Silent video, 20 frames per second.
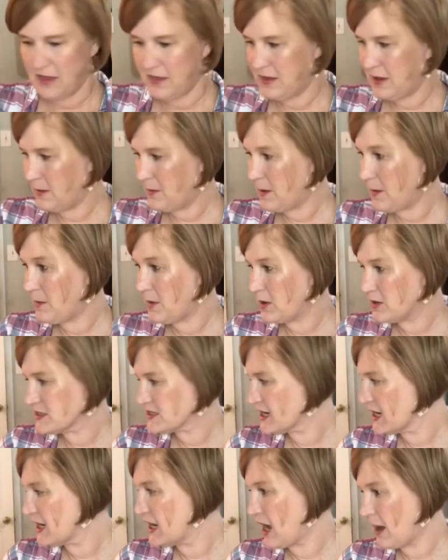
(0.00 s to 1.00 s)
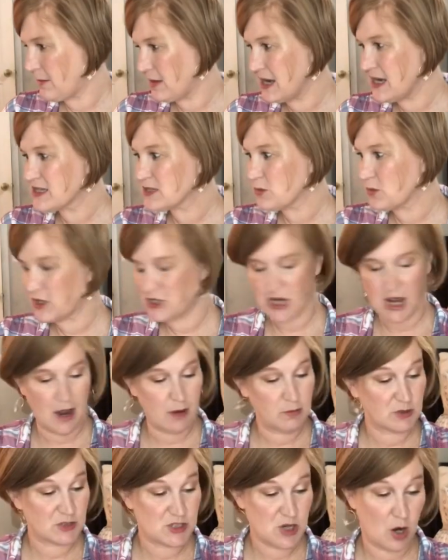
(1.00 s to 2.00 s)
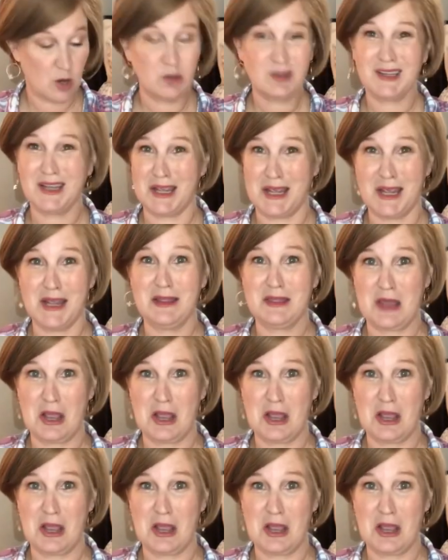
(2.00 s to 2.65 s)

the mimosa gummies, which I will totally eat.